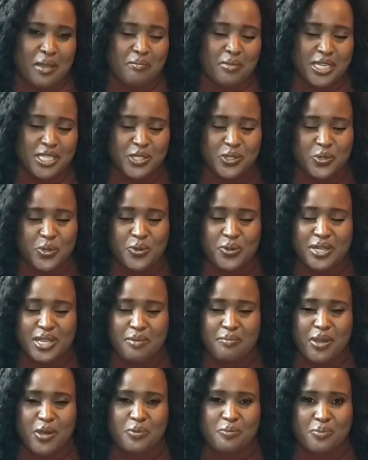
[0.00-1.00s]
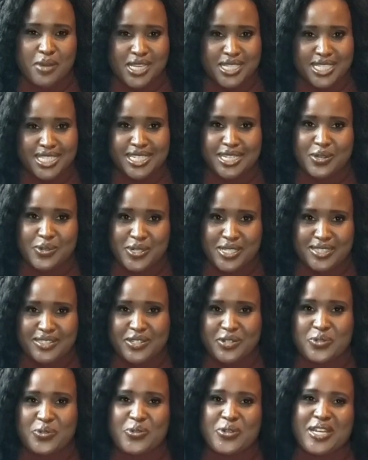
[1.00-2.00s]
my story about passing out in
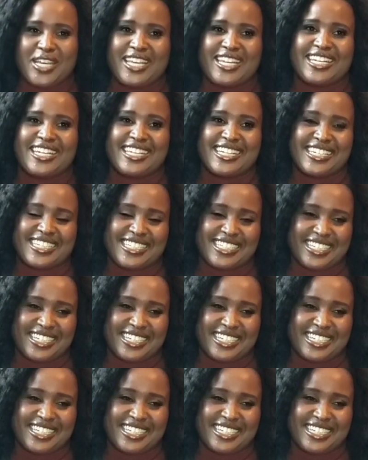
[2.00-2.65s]
the train, and